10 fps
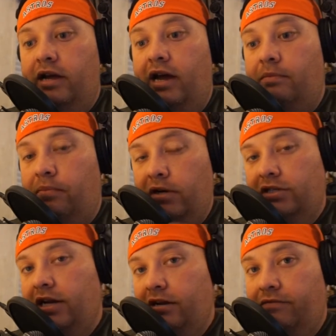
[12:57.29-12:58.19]
I'd
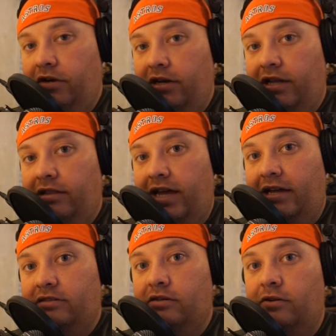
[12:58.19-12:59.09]
appreciate it if you'd hit
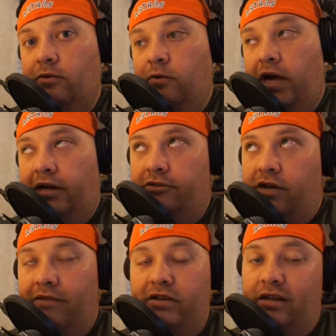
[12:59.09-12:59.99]
that so I can
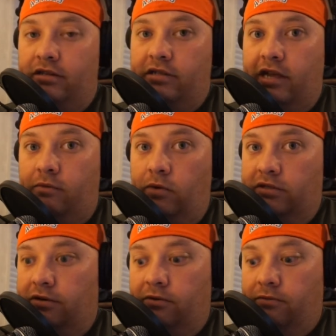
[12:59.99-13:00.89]
drive you nuts like
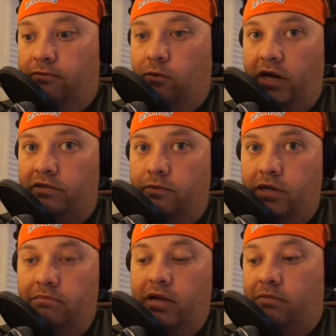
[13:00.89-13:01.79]
once or twice a
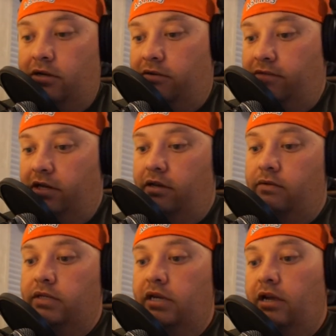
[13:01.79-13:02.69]
week maybe on the
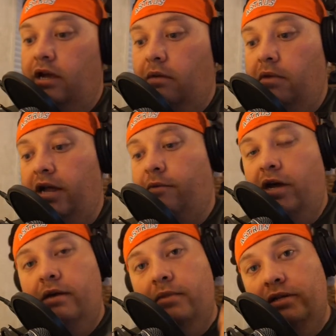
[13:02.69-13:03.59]
videos. But
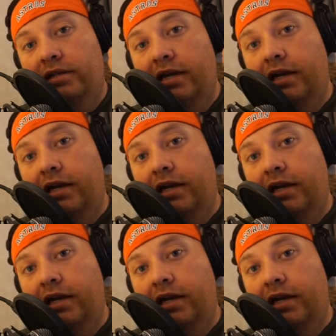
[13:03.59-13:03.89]
anyway, I'm going to tell you